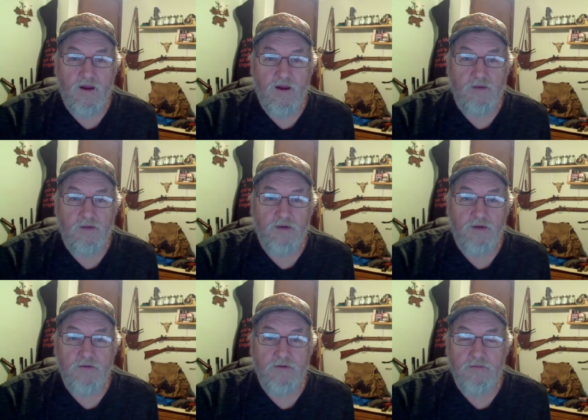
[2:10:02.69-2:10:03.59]
them up,
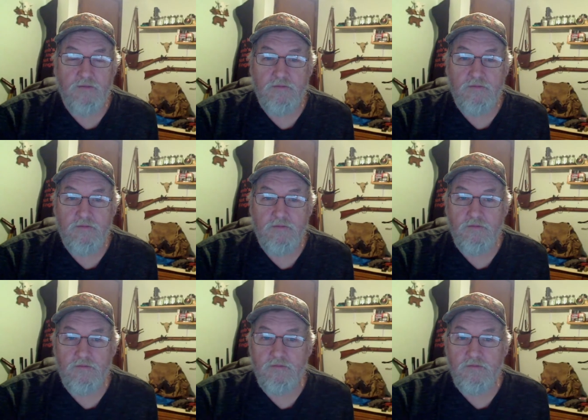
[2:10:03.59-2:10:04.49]
and
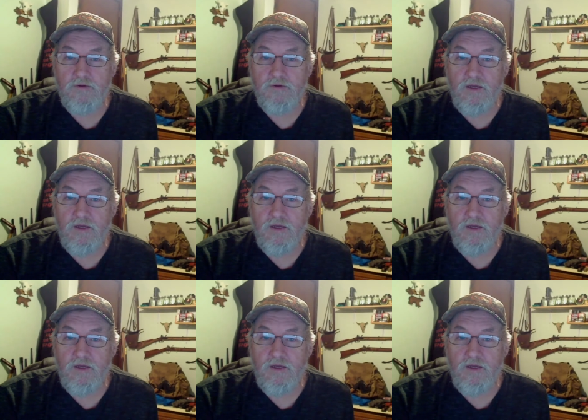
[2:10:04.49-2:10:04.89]
she gets